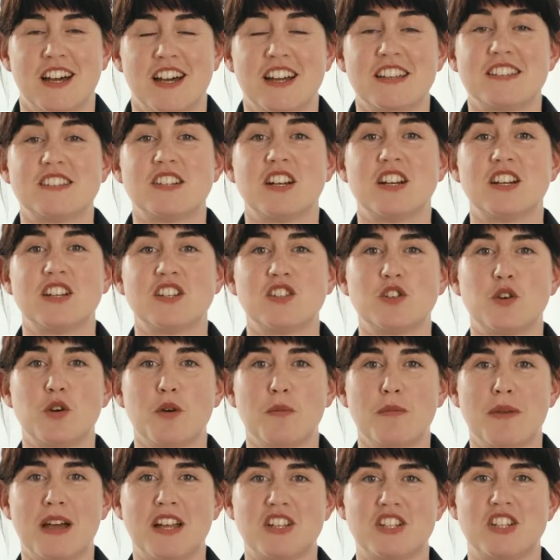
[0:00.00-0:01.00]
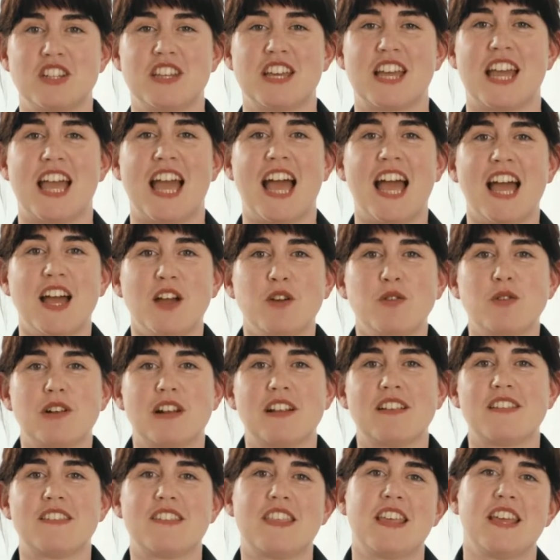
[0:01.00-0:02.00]
I started to imagine the
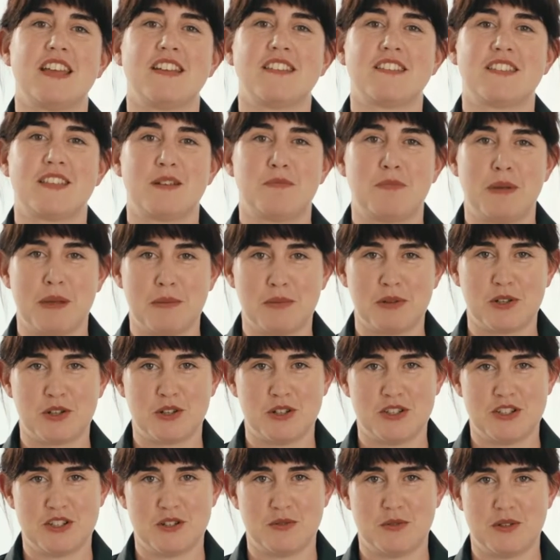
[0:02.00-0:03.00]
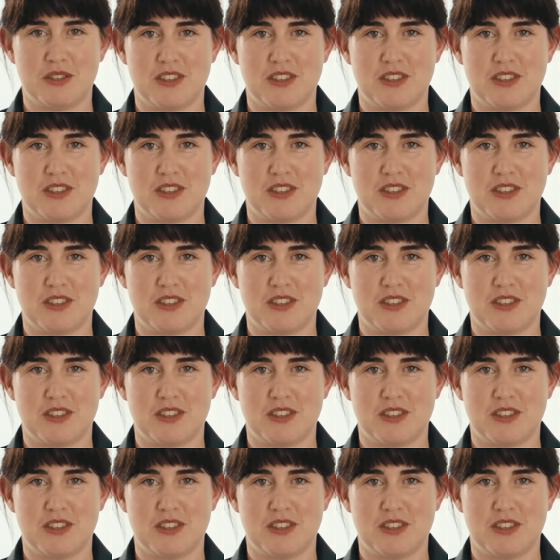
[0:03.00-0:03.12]
countless things that people could do